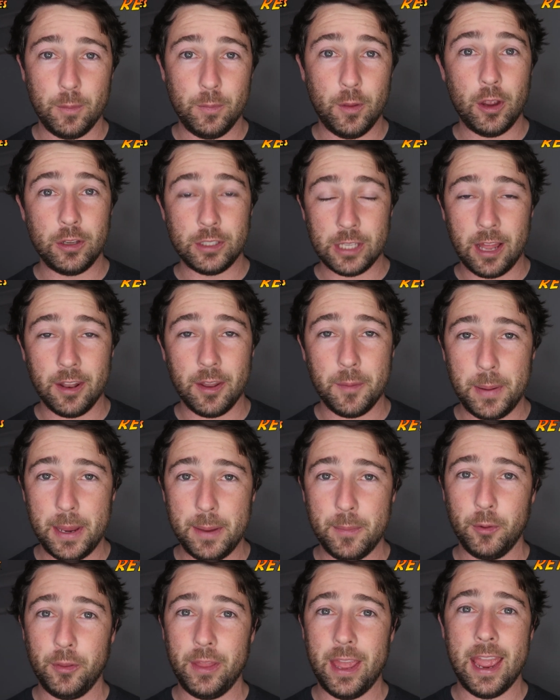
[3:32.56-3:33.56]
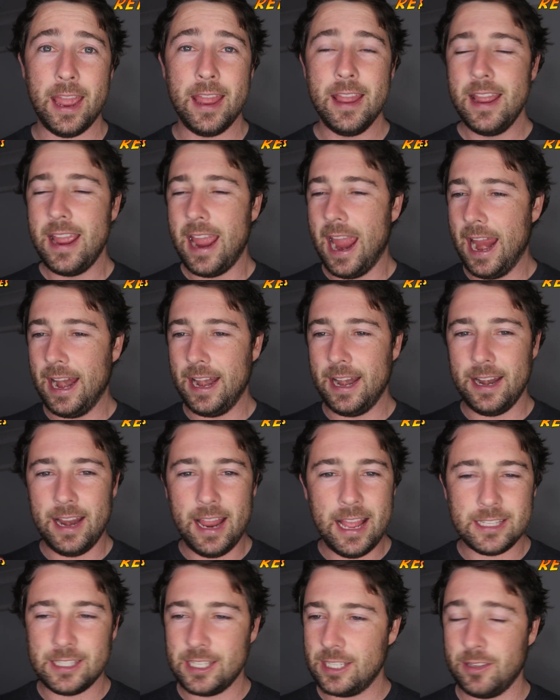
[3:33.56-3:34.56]
from those other people there, and
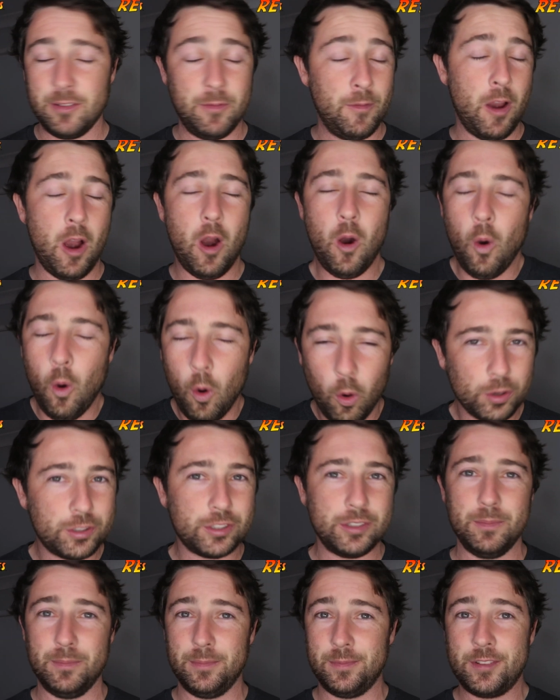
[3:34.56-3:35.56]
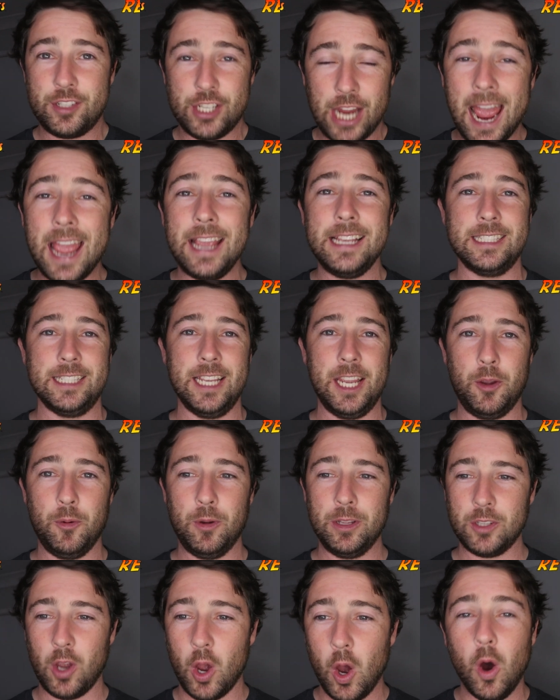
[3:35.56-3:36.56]
it's his awesome chase
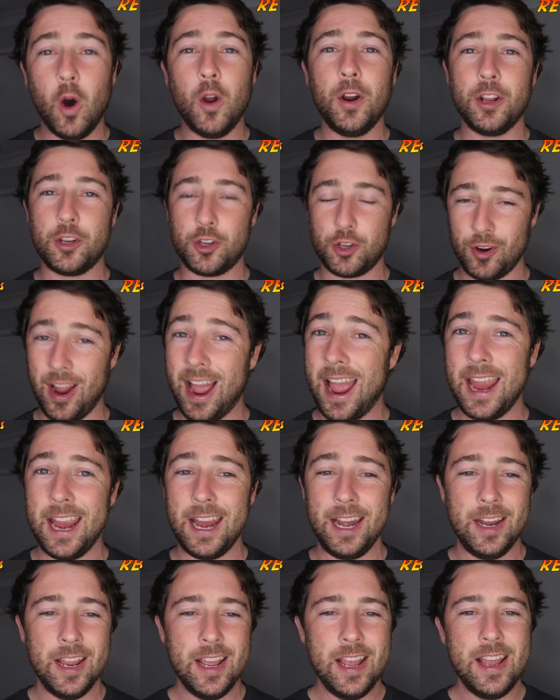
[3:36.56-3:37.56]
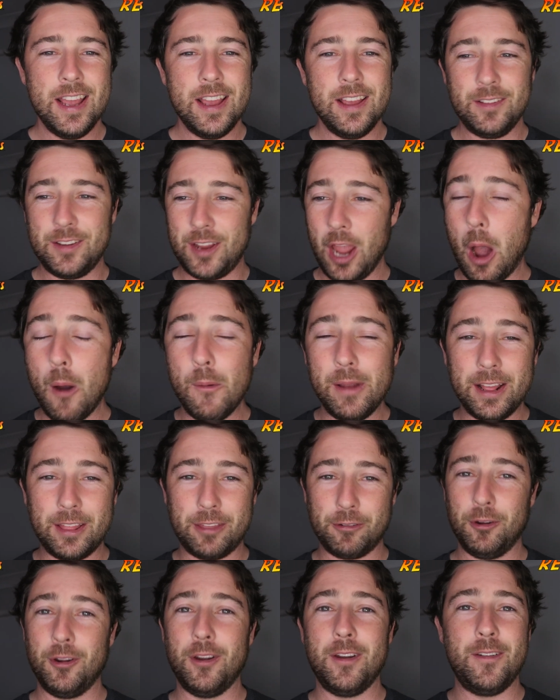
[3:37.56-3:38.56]
sequence on a train
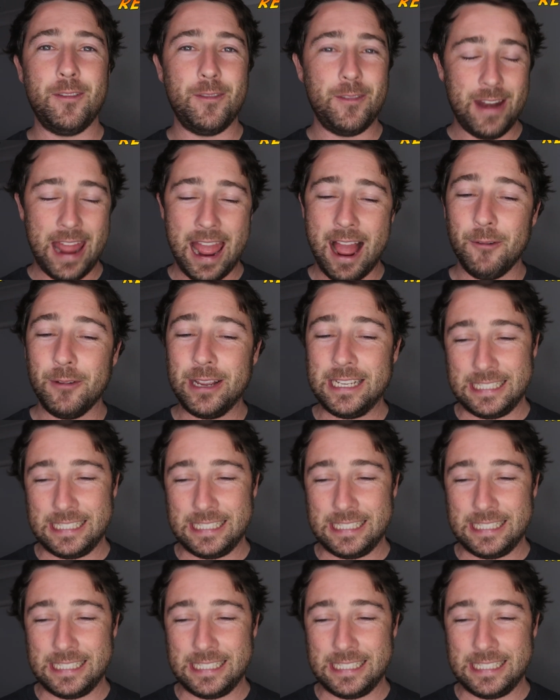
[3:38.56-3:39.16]
going through. Now